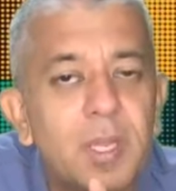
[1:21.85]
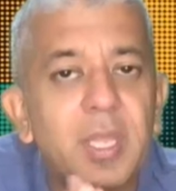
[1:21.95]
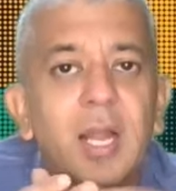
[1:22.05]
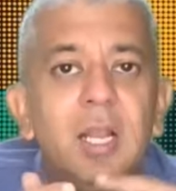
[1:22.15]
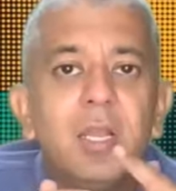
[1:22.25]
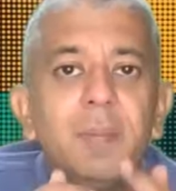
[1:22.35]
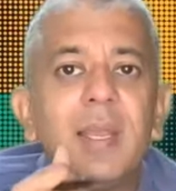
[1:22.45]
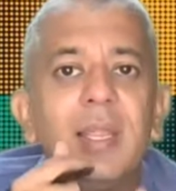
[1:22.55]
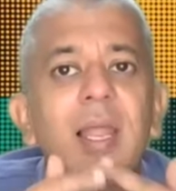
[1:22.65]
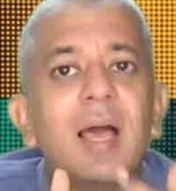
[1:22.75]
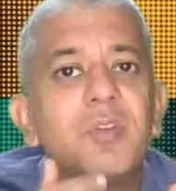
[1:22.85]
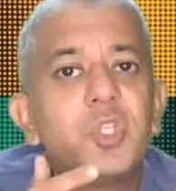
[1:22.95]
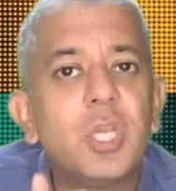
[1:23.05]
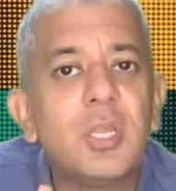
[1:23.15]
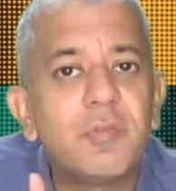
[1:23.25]
ultimately it'll have a
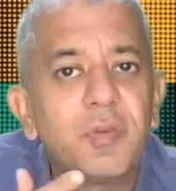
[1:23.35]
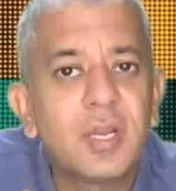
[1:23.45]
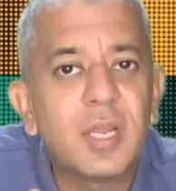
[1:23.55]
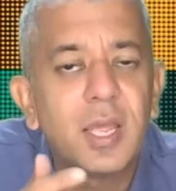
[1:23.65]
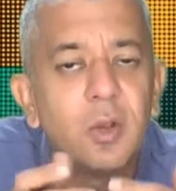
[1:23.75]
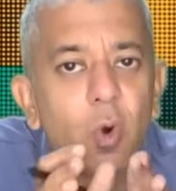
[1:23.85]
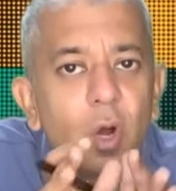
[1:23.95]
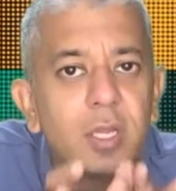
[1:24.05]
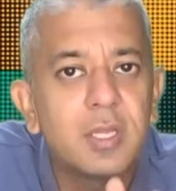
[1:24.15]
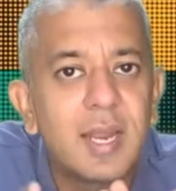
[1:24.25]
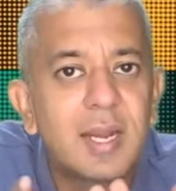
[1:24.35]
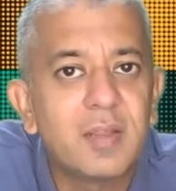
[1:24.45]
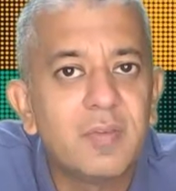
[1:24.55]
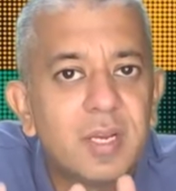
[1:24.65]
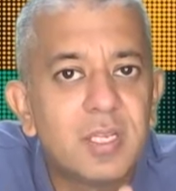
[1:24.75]
chain effect and all other
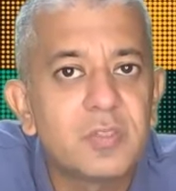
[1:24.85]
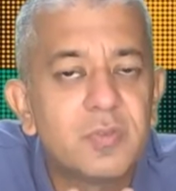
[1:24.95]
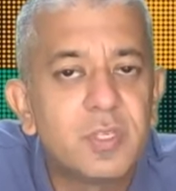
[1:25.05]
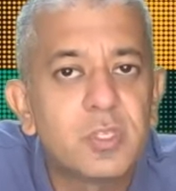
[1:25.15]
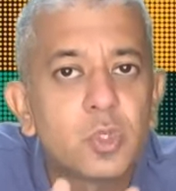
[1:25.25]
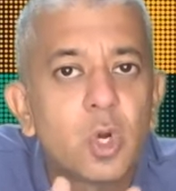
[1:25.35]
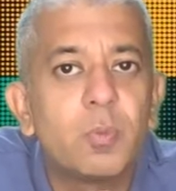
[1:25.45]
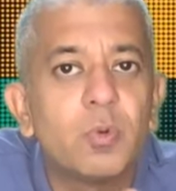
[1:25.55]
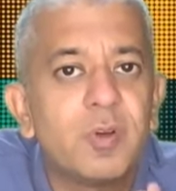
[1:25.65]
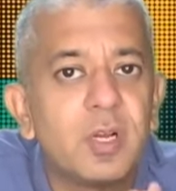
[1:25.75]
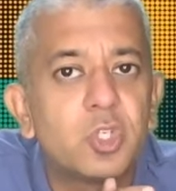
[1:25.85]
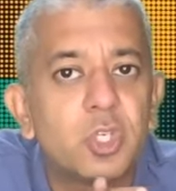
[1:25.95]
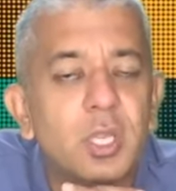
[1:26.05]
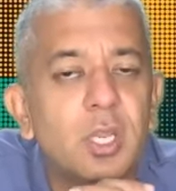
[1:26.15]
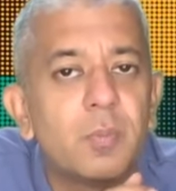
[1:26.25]
activities will stop to function
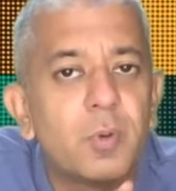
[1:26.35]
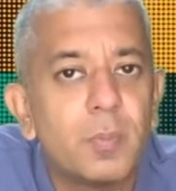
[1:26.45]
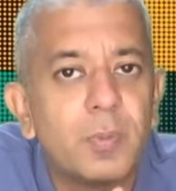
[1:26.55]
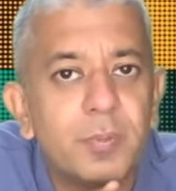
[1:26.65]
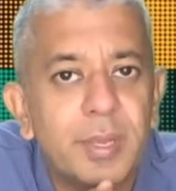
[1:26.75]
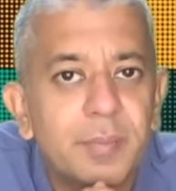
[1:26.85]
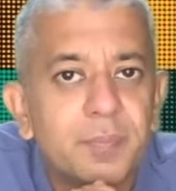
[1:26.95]
in a proper way.